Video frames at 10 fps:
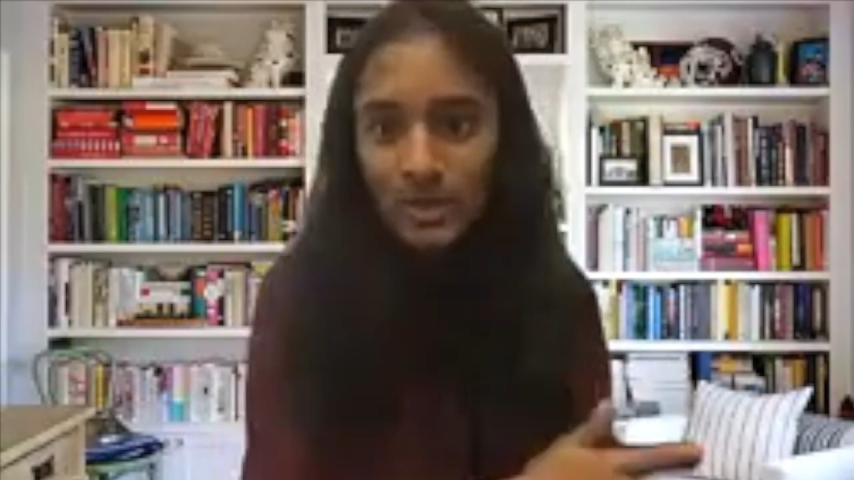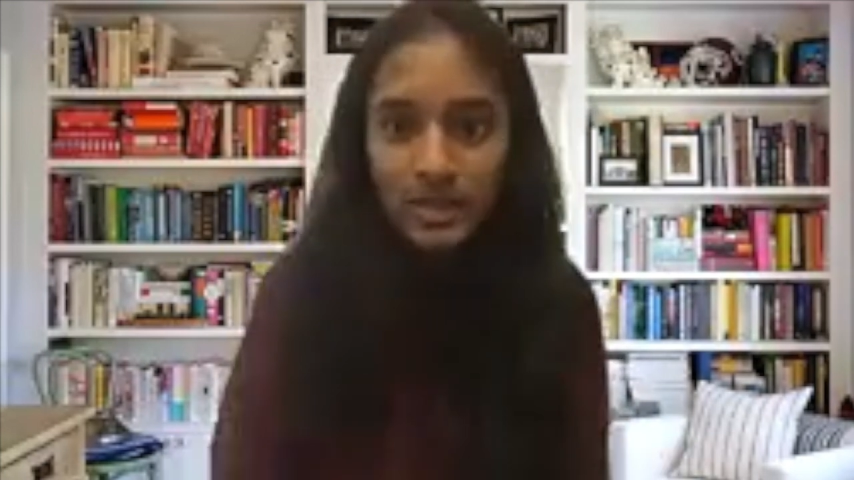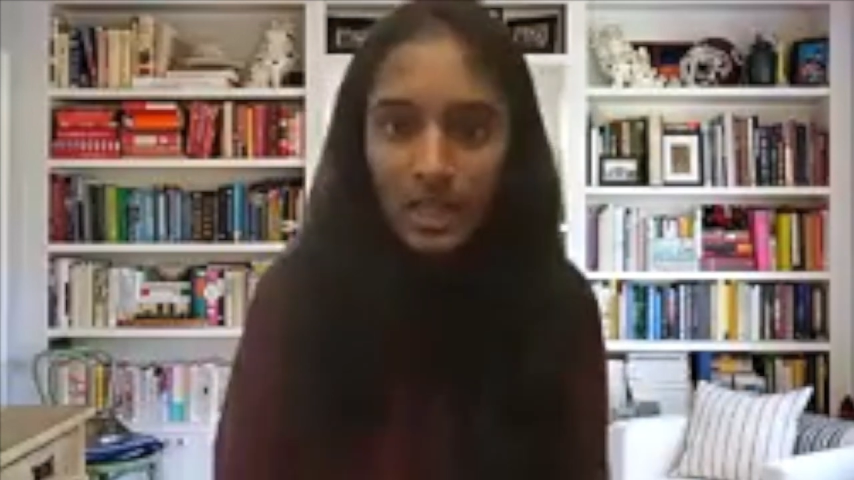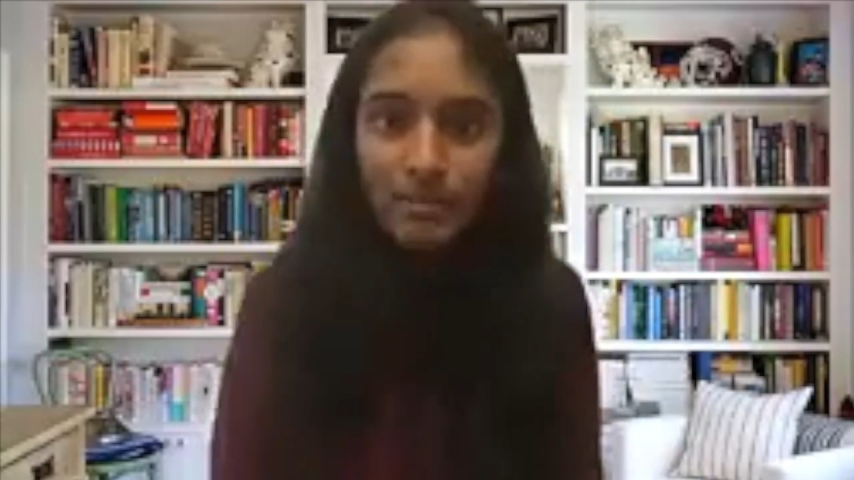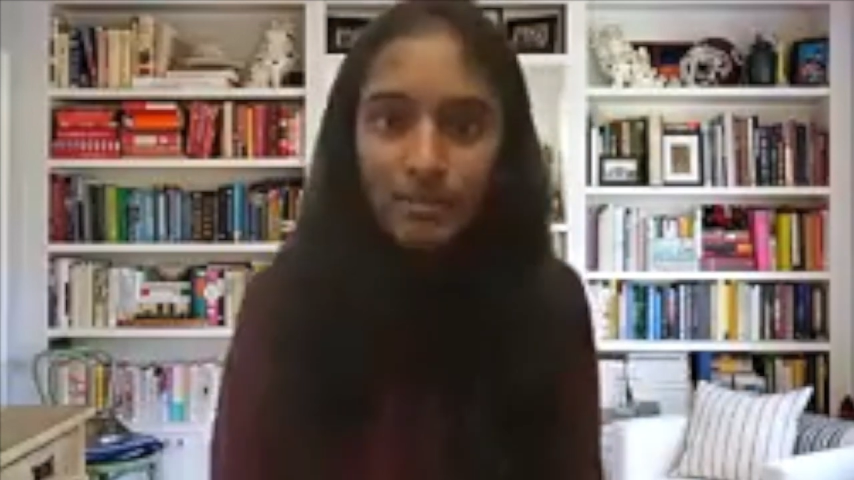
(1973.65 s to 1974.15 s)
tell
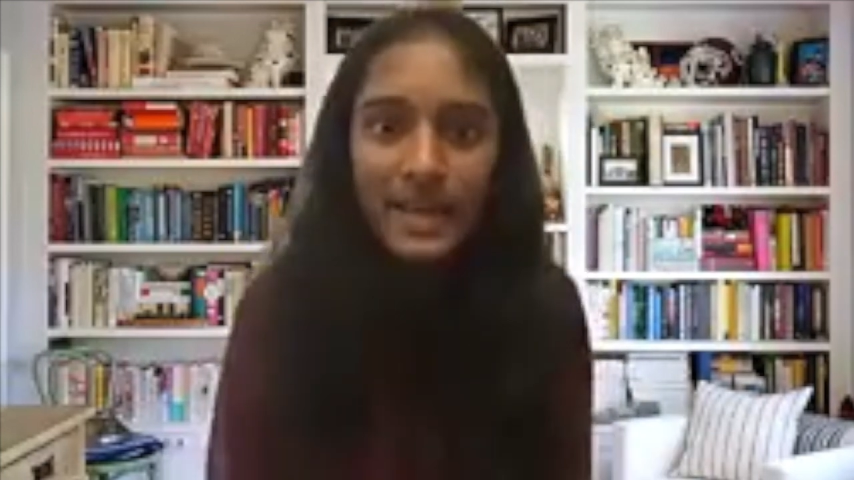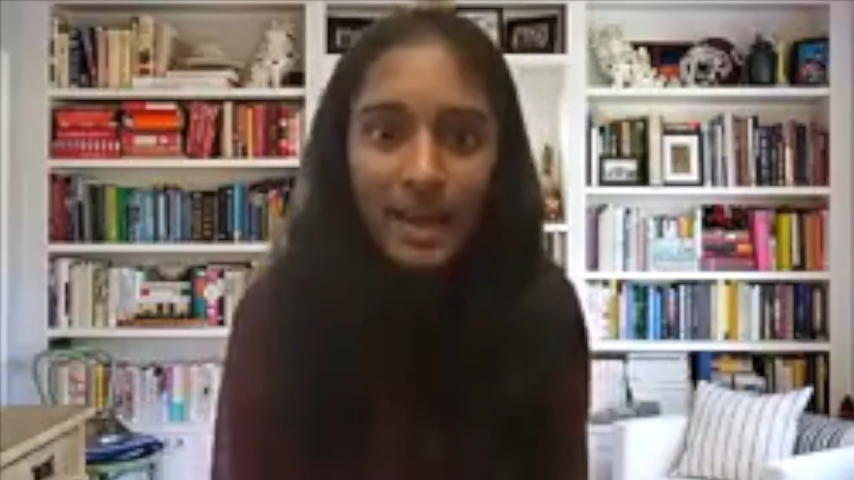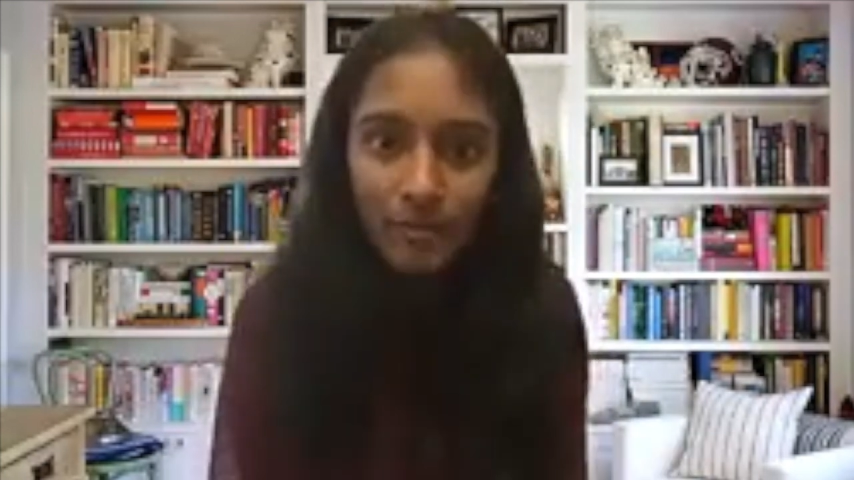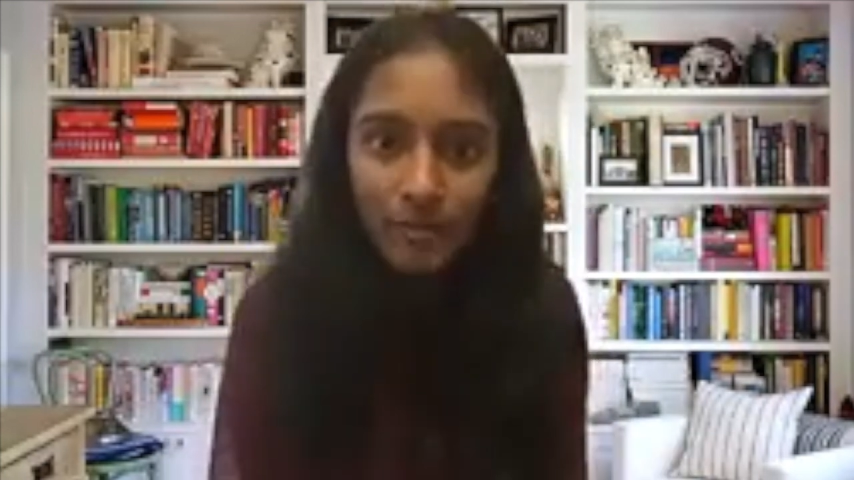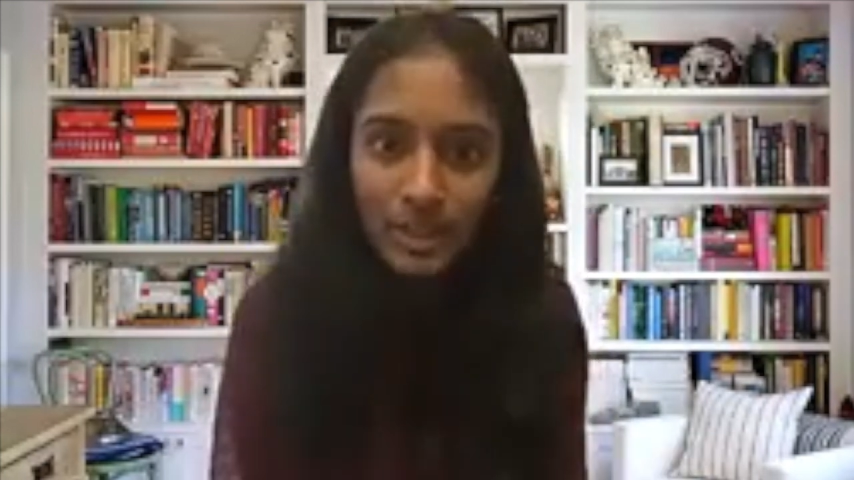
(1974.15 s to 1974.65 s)
them like
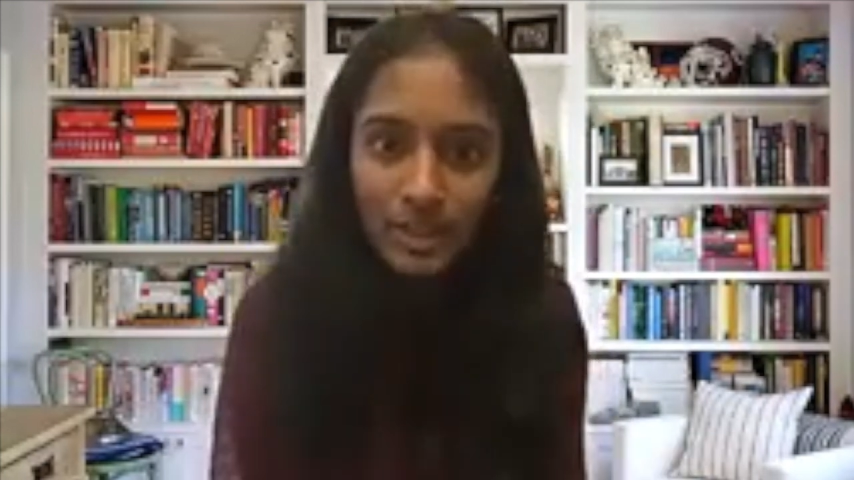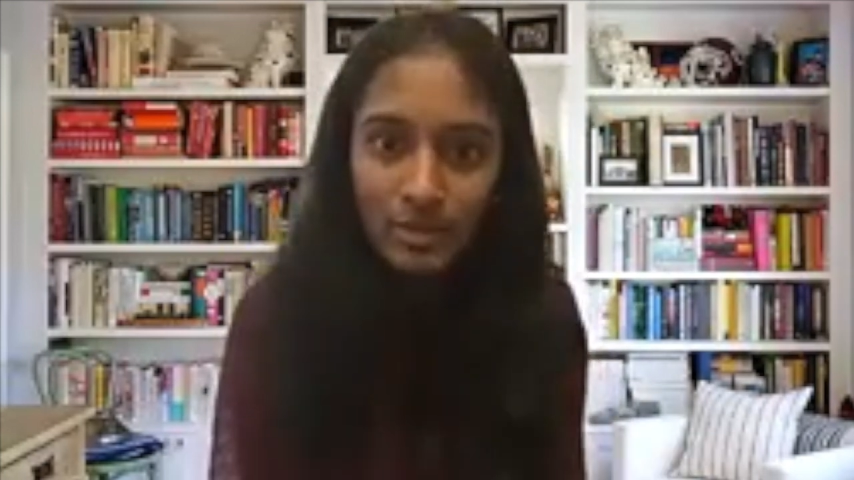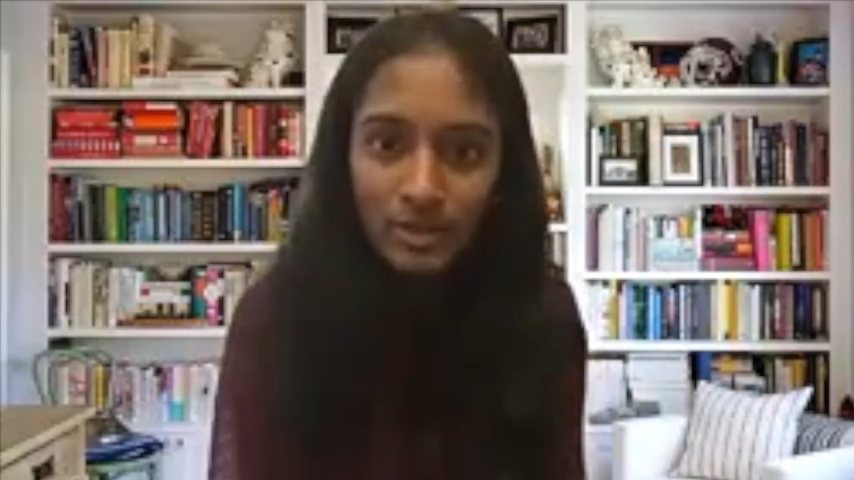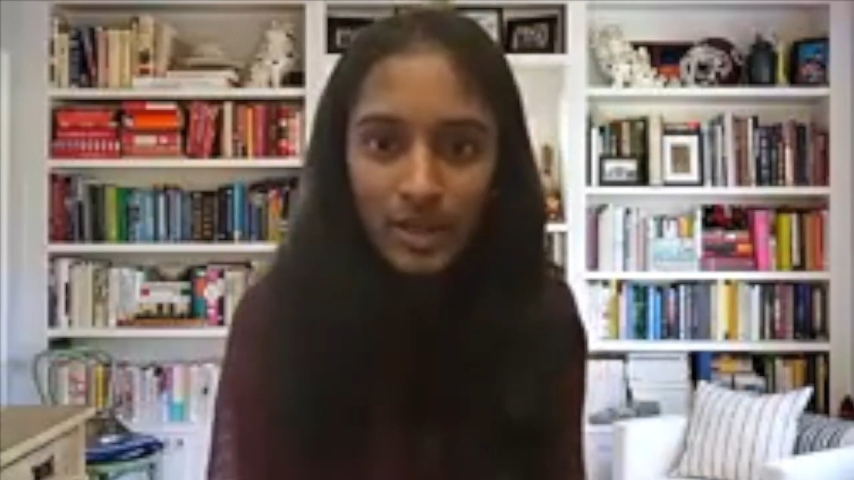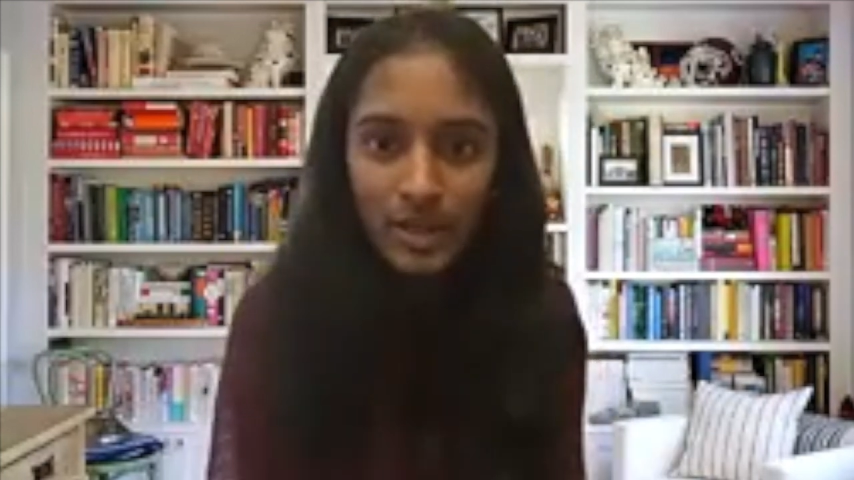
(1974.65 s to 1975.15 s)
everything you
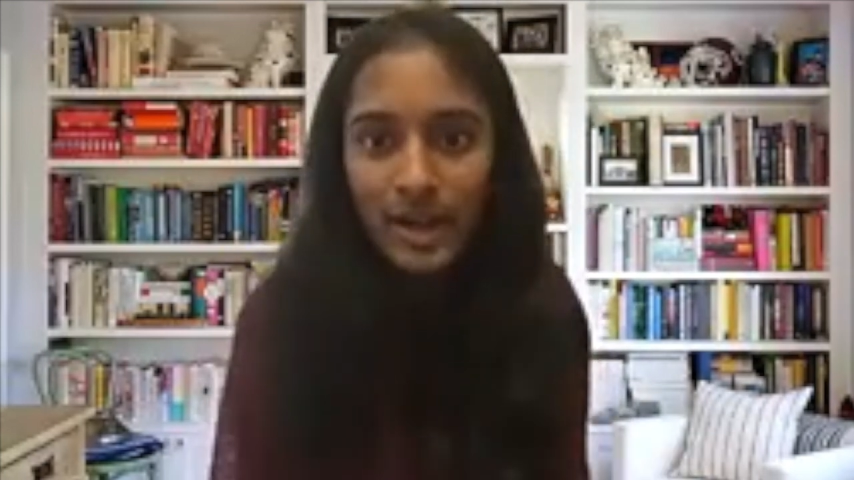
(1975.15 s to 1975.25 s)
did and